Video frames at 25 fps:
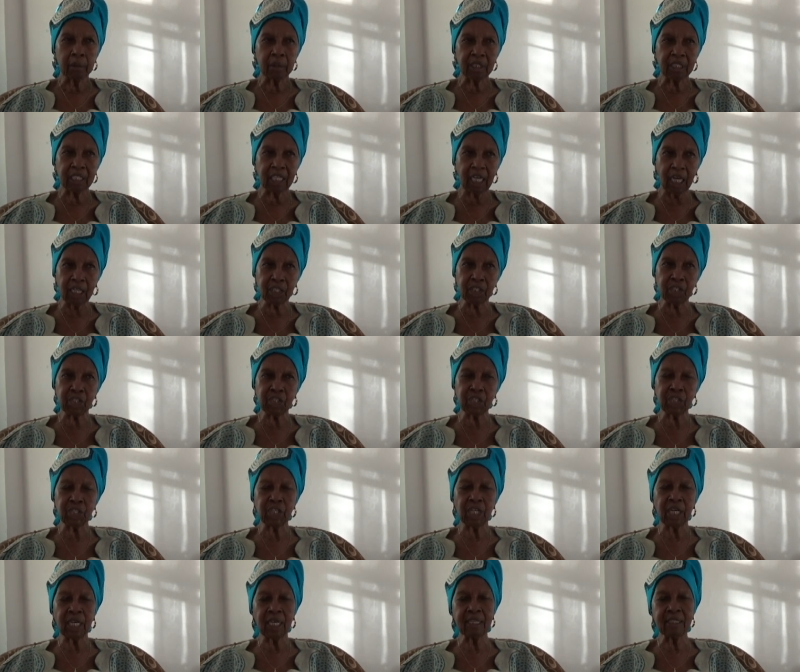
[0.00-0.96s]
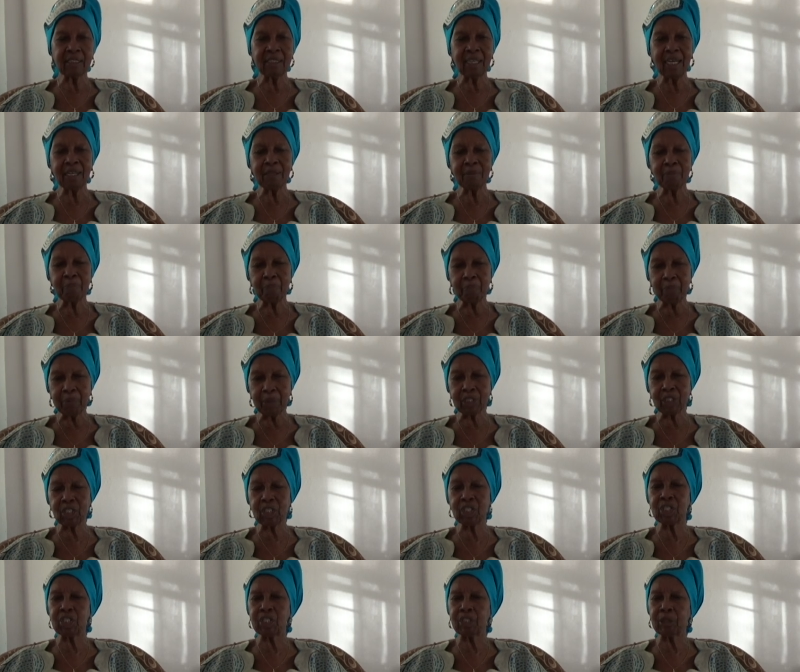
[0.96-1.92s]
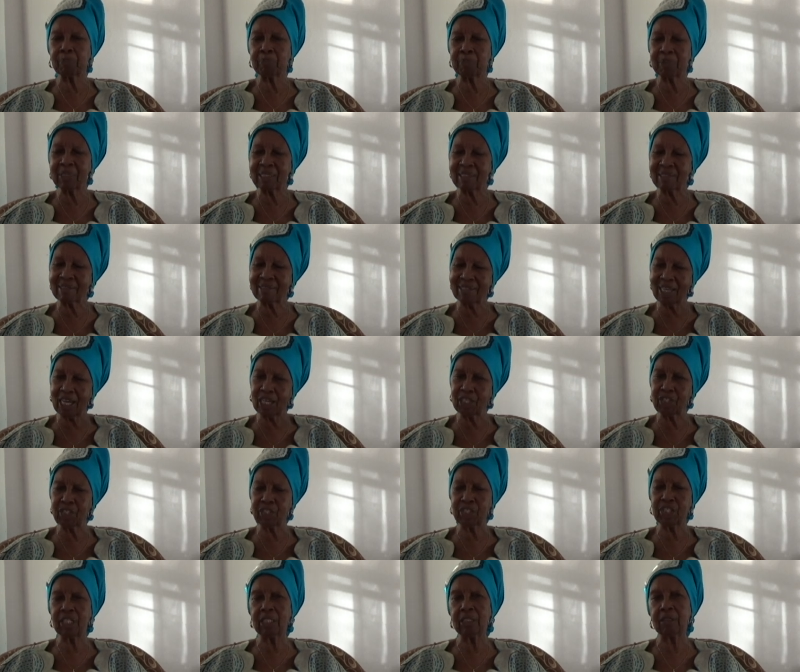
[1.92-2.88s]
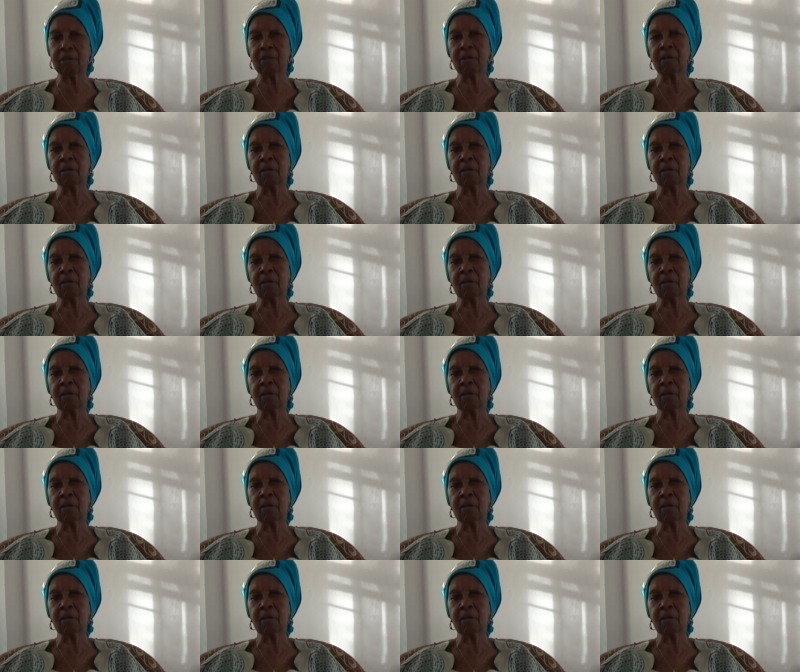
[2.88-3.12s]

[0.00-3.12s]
Dutch and then British possession